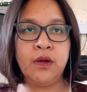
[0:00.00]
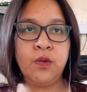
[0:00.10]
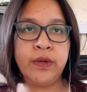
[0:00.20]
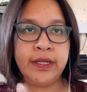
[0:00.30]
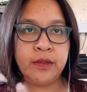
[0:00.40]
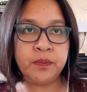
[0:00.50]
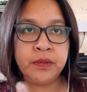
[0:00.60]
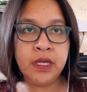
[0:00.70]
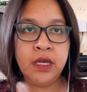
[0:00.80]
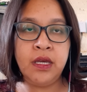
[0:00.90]
Welcome.
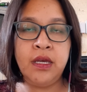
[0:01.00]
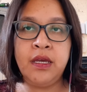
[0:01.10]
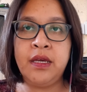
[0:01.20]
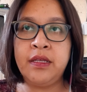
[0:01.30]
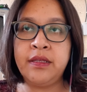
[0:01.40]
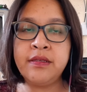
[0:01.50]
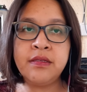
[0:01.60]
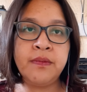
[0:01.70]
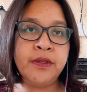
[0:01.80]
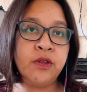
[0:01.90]
This is
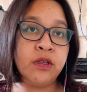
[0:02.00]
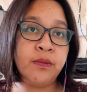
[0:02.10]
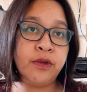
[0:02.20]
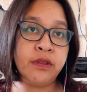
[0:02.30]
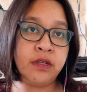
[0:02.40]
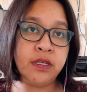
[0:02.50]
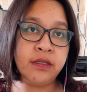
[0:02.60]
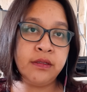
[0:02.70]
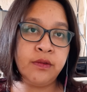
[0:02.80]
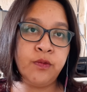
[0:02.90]
the video number 3
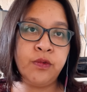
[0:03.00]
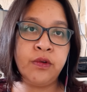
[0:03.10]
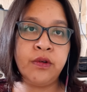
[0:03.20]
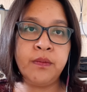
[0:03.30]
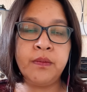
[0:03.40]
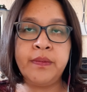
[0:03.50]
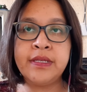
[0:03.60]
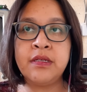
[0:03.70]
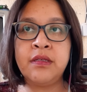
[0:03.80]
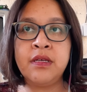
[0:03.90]
for
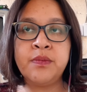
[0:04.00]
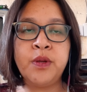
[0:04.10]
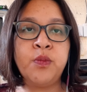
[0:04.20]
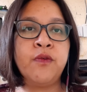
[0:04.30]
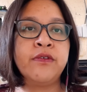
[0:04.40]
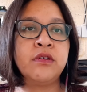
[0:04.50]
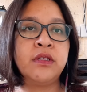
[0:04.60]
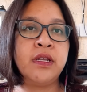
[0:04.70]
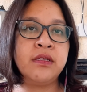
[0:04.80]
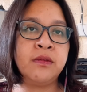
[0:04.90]
Pasantias
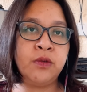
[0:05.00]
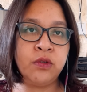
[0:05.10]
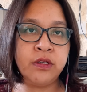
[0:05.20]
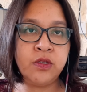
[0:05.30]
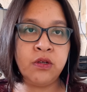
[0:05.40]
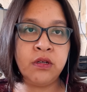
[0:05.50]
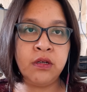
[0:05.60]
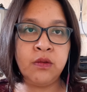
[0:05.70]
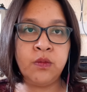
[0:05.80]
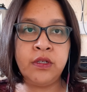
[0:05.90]
Profesionales y Vinculación con la
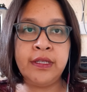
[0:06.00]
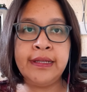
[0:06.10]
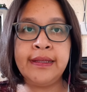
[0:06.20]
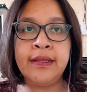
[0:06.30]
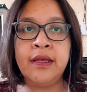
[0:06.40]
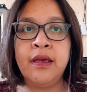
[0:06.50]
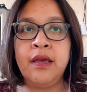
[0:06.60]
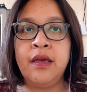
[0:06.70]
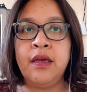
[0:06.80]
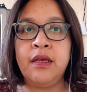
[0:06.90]
Comunidad
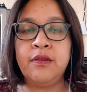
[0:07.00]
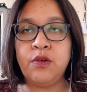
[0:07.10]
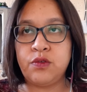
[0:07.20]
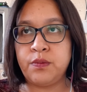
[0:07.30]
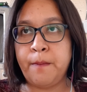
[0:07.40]
2.